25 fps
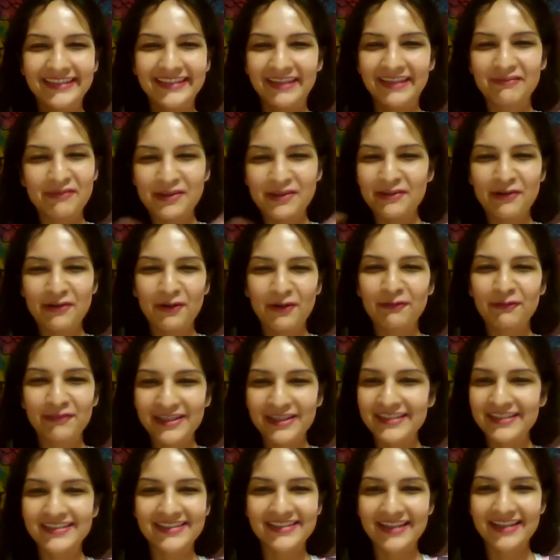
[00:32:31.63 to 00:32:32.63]
Like we
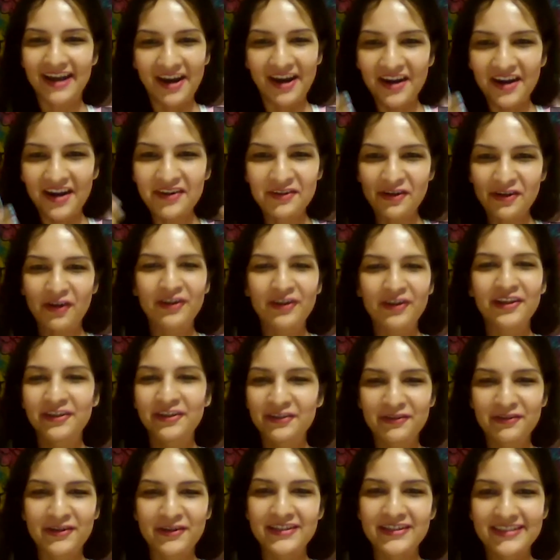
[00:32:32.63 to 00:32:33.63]
always are talking
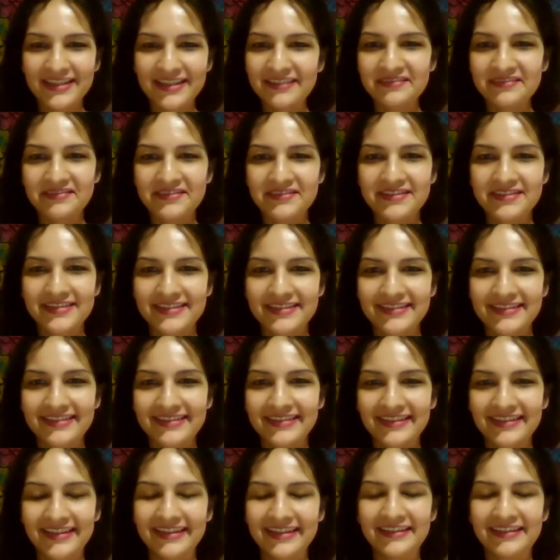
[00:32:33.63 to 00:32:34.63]
to ourselves,
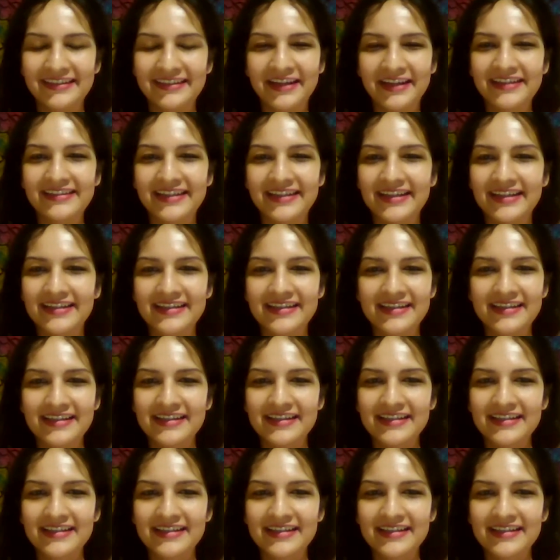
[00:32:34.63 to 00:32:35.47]
right? Like